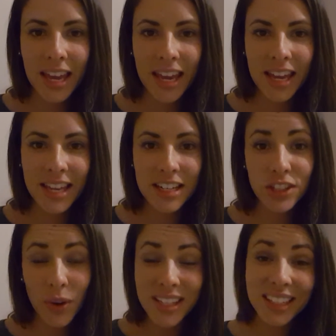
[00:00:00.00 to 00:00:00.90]
And
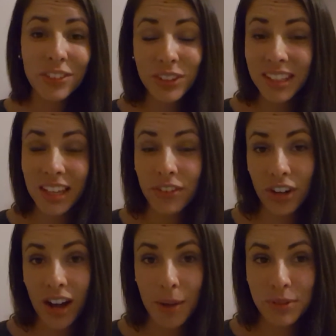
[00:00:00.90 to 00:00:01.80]
so I didn't really give her
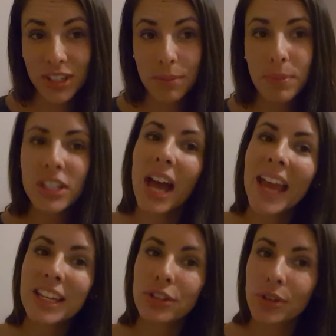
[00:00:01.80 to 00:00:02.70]
an option, but
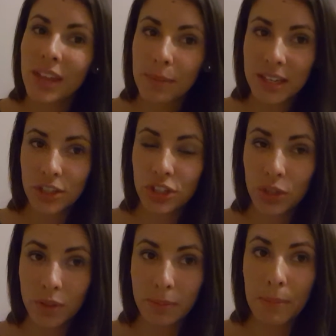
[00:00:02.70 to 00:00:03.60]
I can do that because
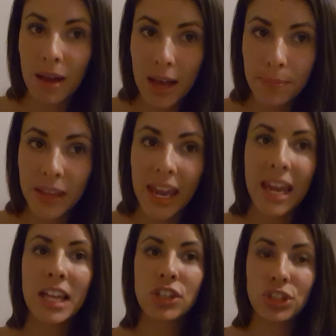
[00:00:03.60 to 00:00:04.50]
she was my mom
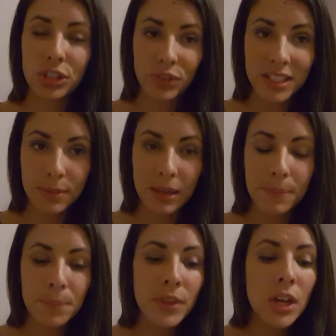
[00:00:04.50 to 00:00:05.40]
and she trusts
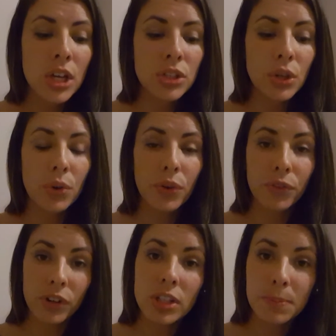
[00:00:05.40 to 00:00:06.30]
me. So the
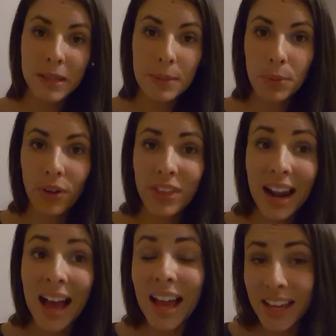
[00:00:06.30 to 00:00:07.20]
first people
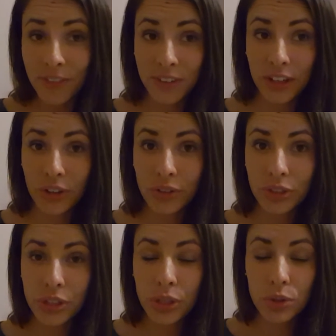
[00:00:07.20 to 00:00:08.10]
that I feel
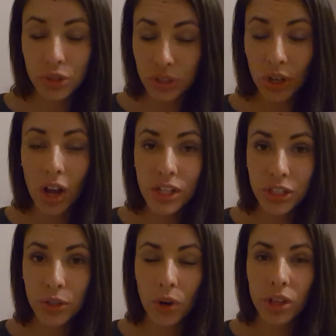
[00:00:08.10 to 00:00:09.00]
you should talk
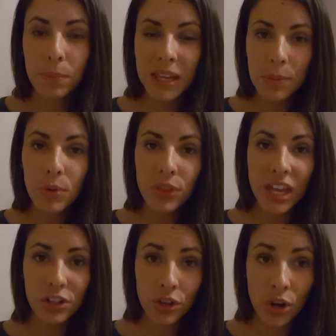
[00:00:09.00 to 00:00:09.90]
to are the people
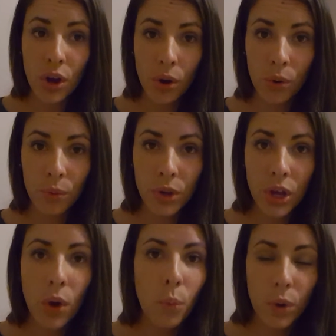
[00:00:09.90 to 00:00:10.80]
that know
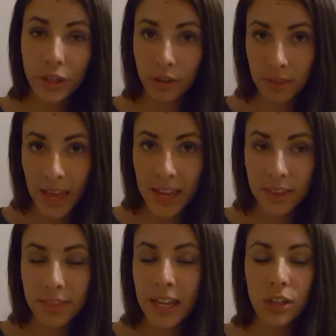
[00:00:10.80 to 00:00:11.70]
what you're
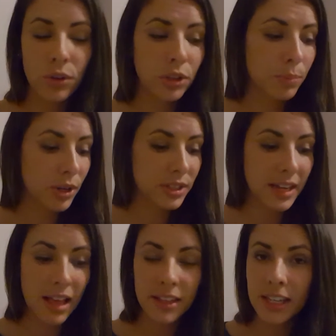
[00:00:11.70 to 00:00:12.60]
like. They know your
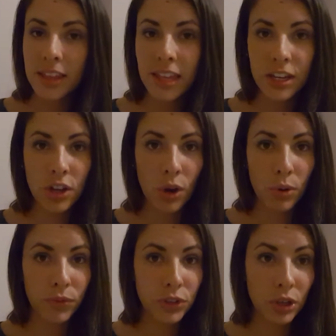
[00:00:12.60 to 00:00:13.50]
personality. They know if